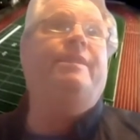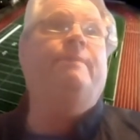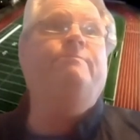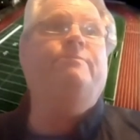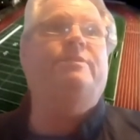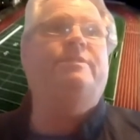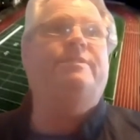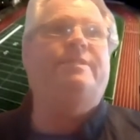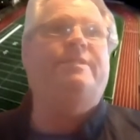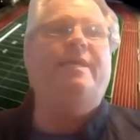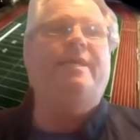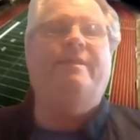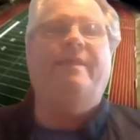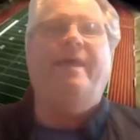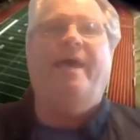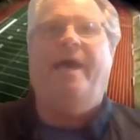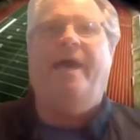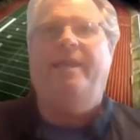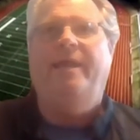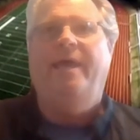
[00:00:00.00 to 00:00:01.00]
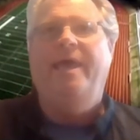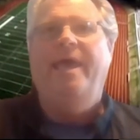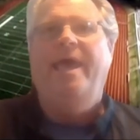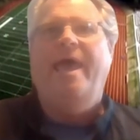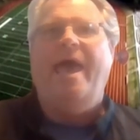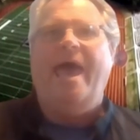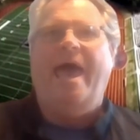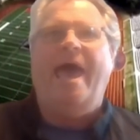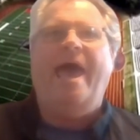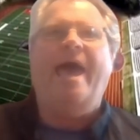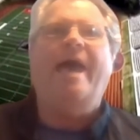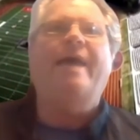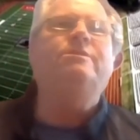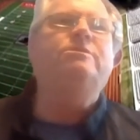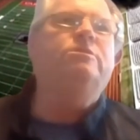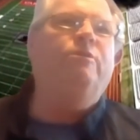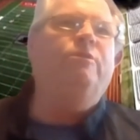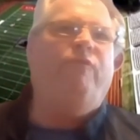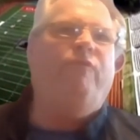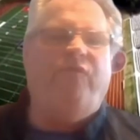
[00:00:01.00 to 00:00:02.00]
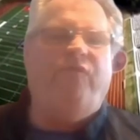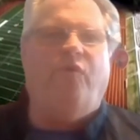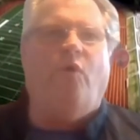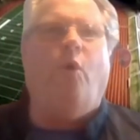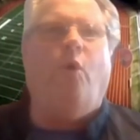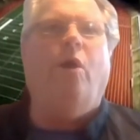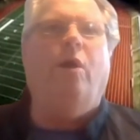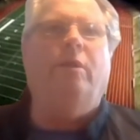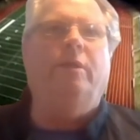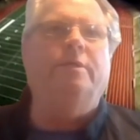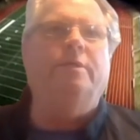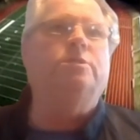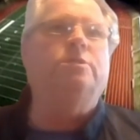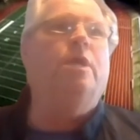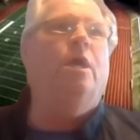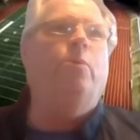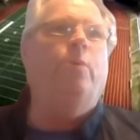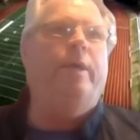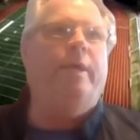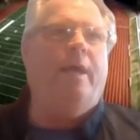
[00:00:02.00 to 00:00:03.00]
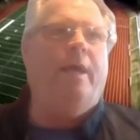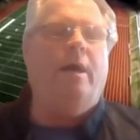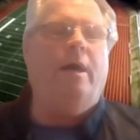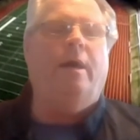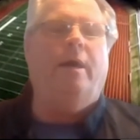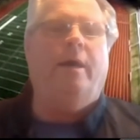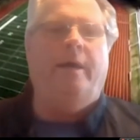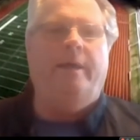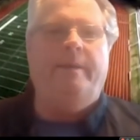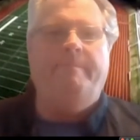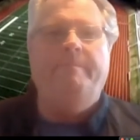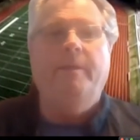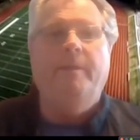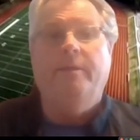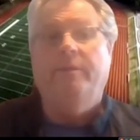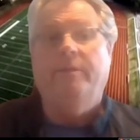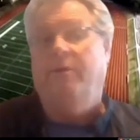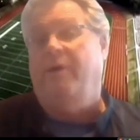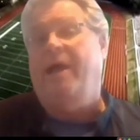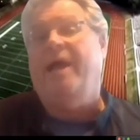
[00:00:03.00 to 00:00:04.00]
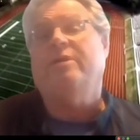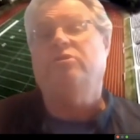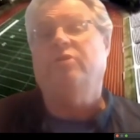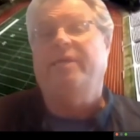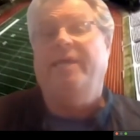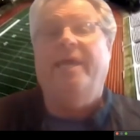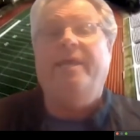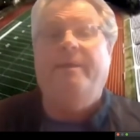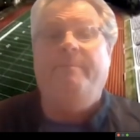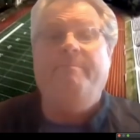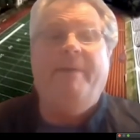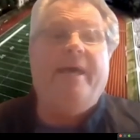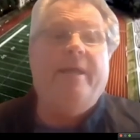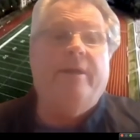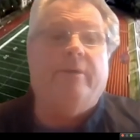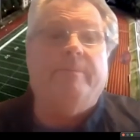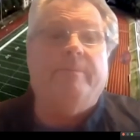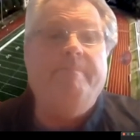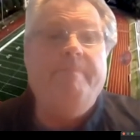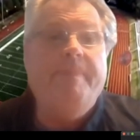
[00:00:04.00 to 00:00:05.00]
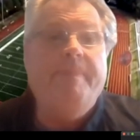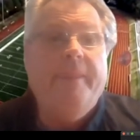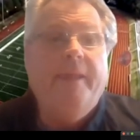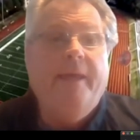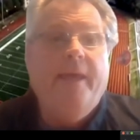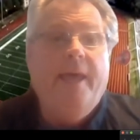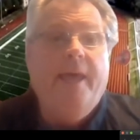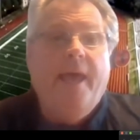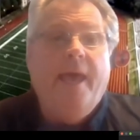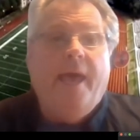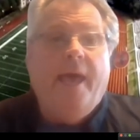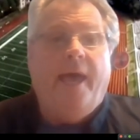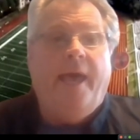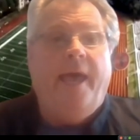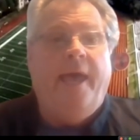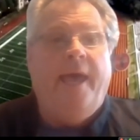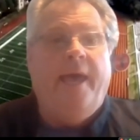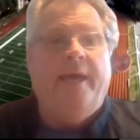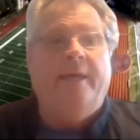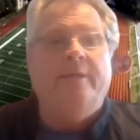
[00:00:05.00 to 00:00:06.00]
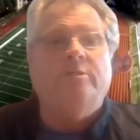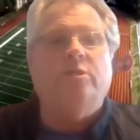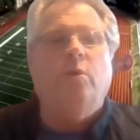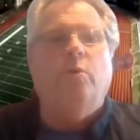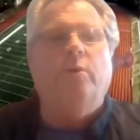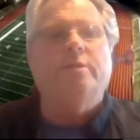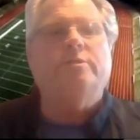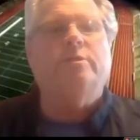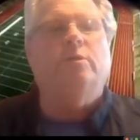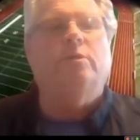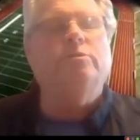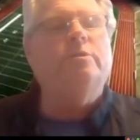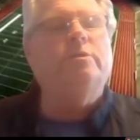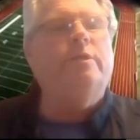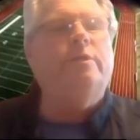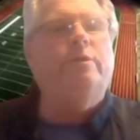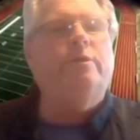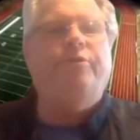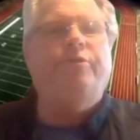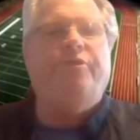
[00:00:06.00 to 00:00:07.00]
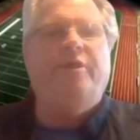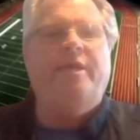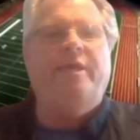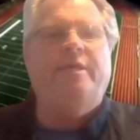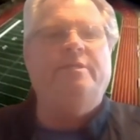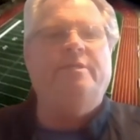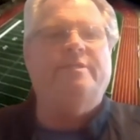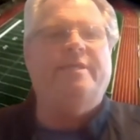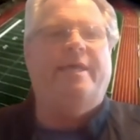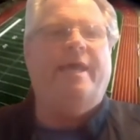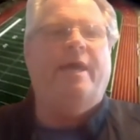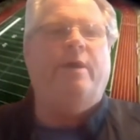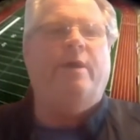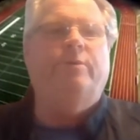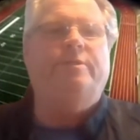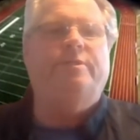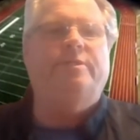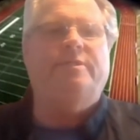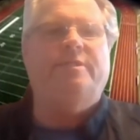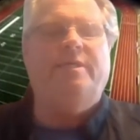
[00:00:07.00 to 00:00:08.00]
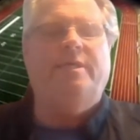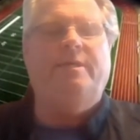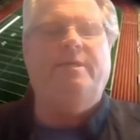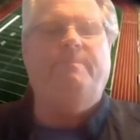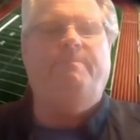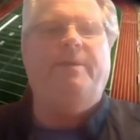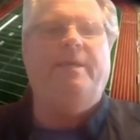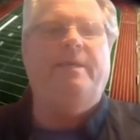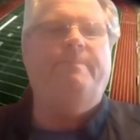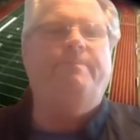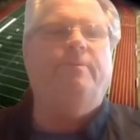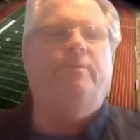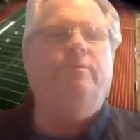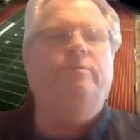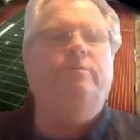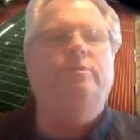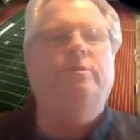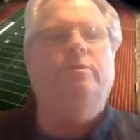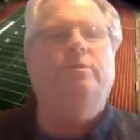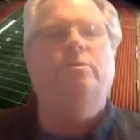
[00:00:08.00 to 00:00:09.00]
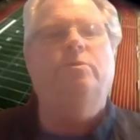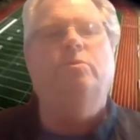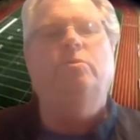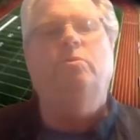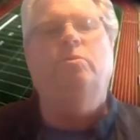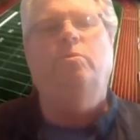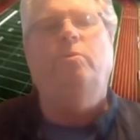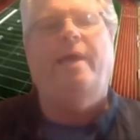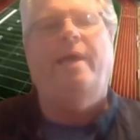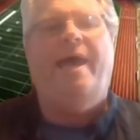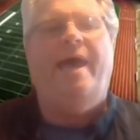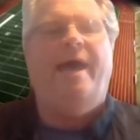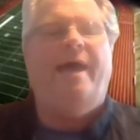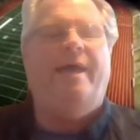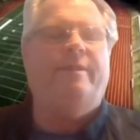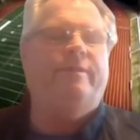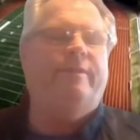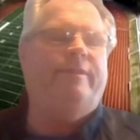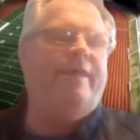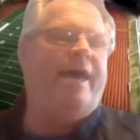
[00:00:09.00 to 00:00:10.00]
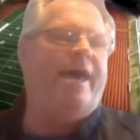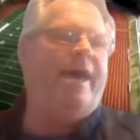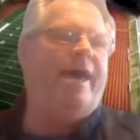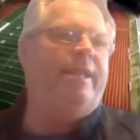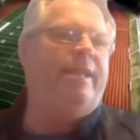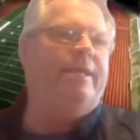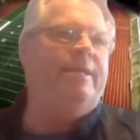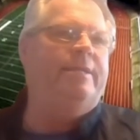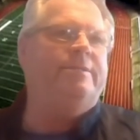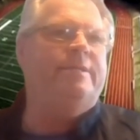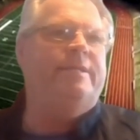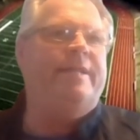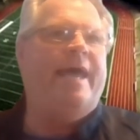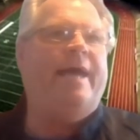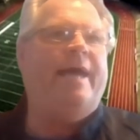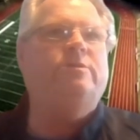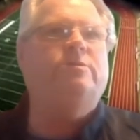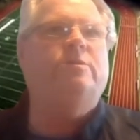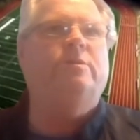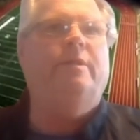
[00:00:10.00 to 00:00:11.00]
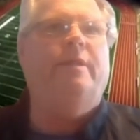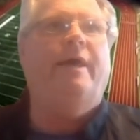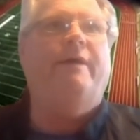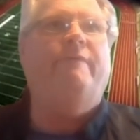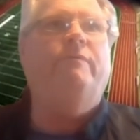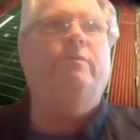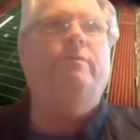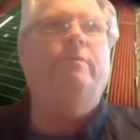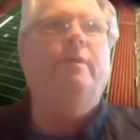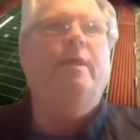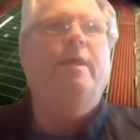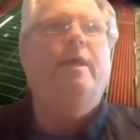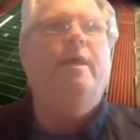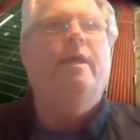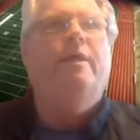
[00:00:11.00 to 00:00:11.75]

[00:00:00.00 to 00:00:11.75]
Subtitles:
them see that as the fall is going on, they're actually getting better. And so it's those little things that I would see people do at that international level